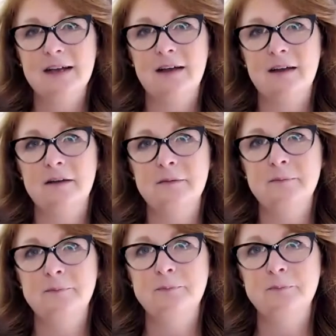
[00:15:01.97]

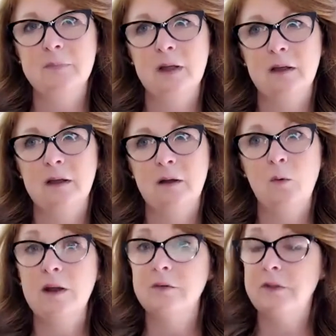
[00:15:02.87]

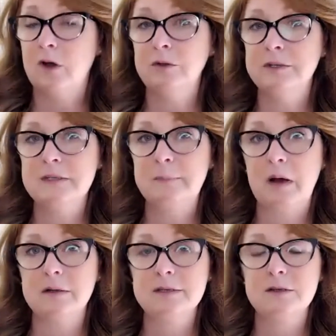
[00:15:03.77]
one of the oldest
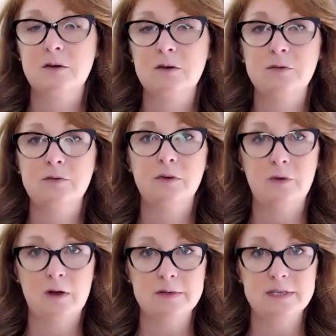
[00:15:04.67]
parts of
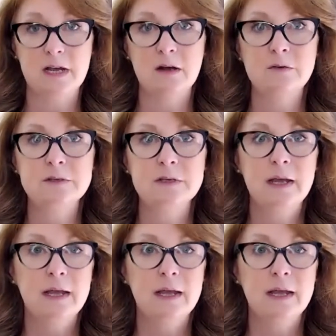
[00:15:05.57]
ourselves.